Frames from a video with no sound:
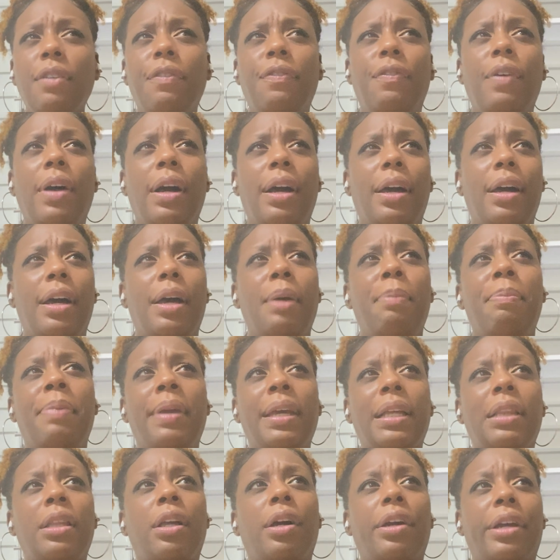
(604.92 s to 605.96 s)
a
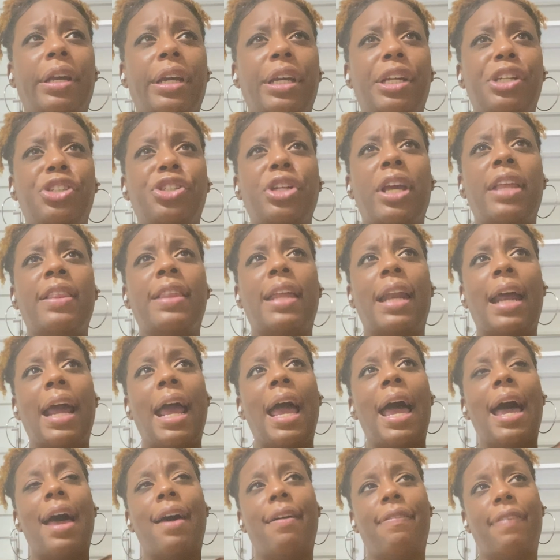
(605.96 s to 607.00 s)
big luggage, and then I
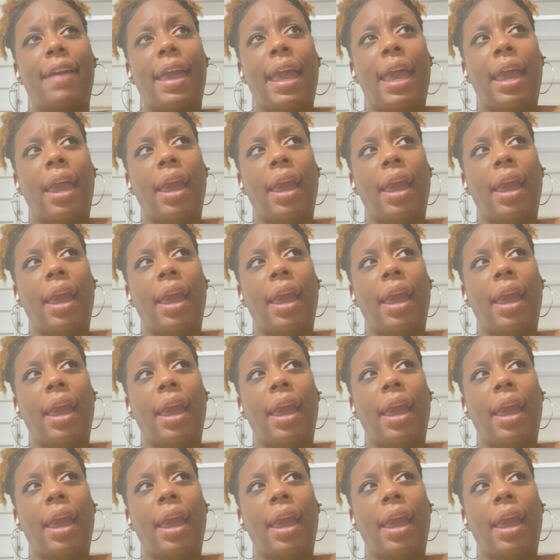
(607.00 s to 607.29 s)
had